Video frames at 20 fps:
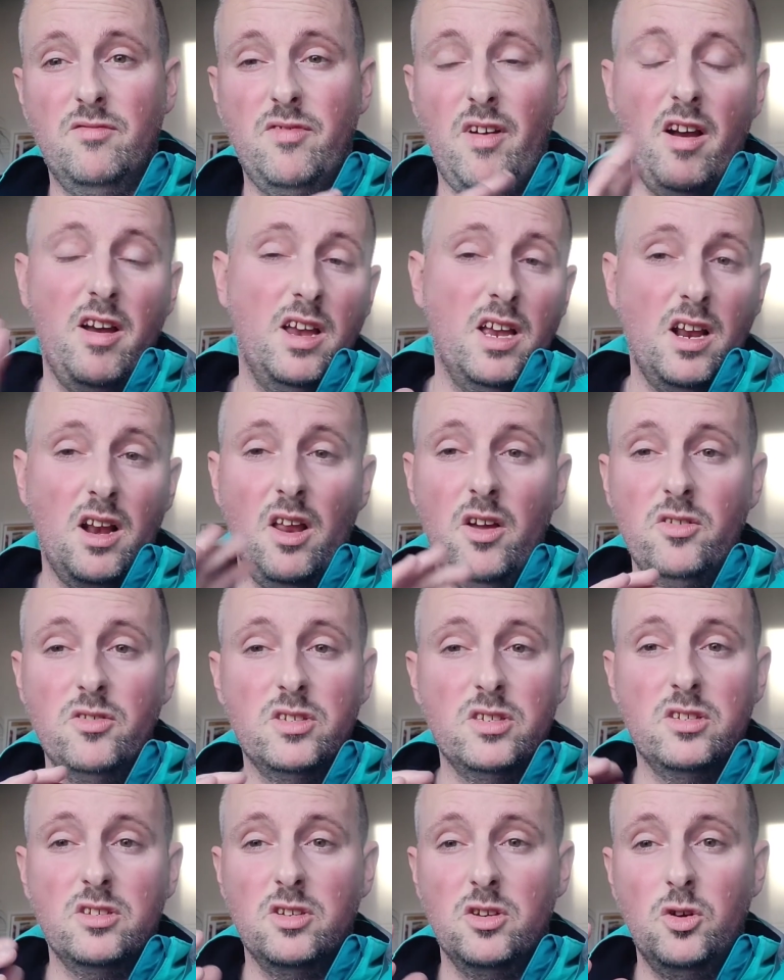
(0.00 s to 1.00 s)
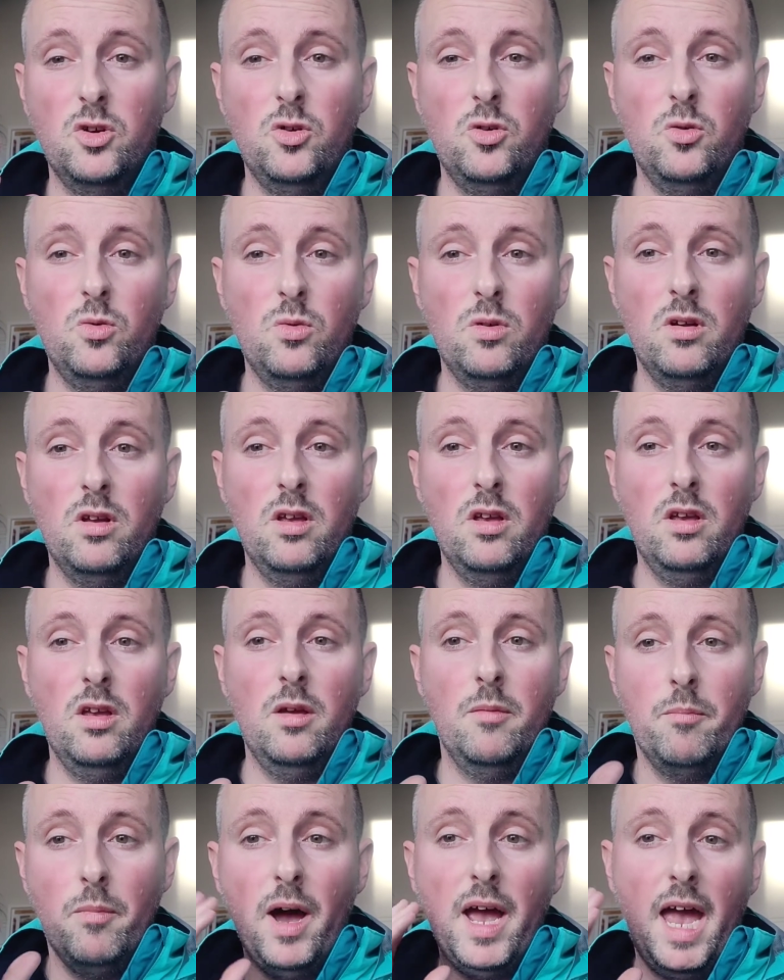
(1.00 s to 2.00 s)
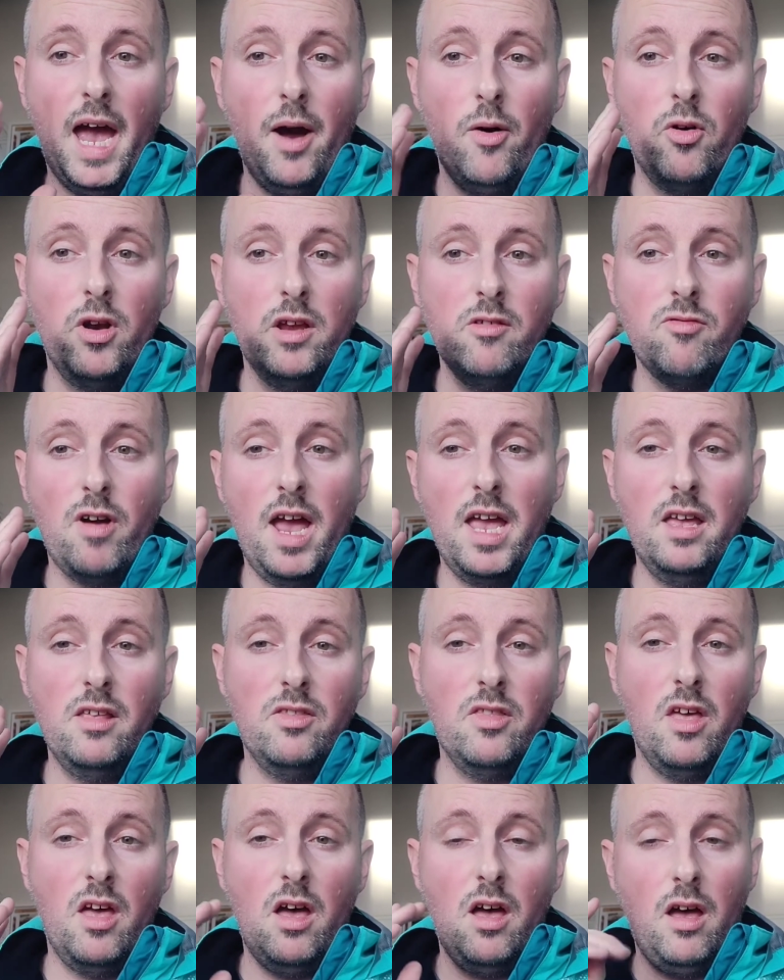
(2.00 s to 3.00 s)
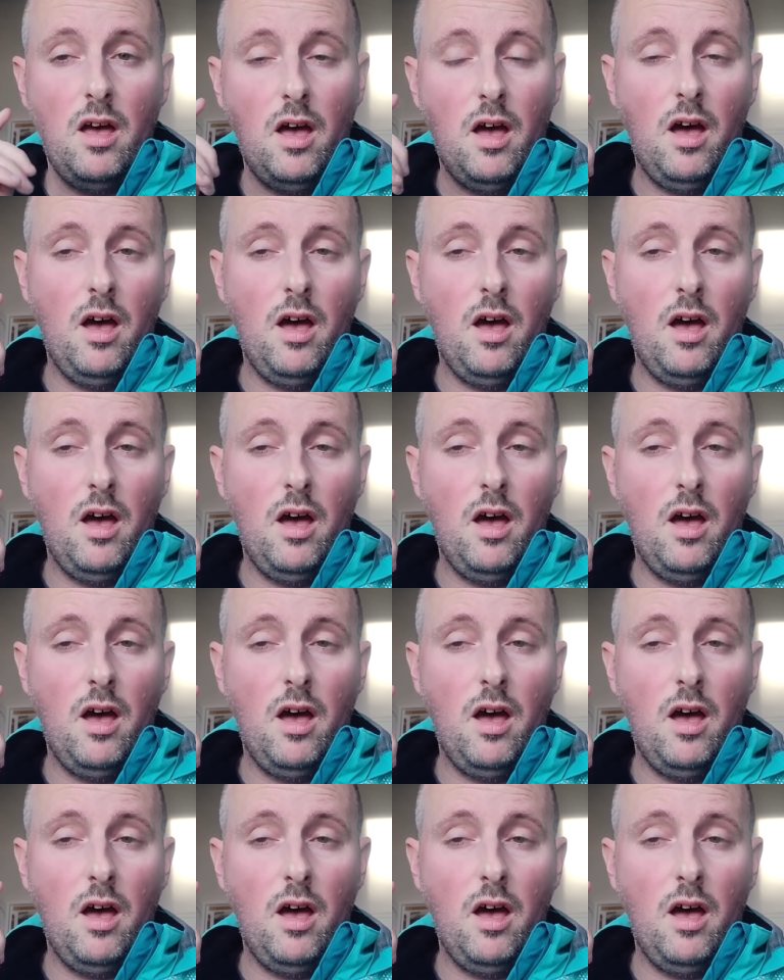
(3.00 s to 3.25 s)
very close to my hourly rate that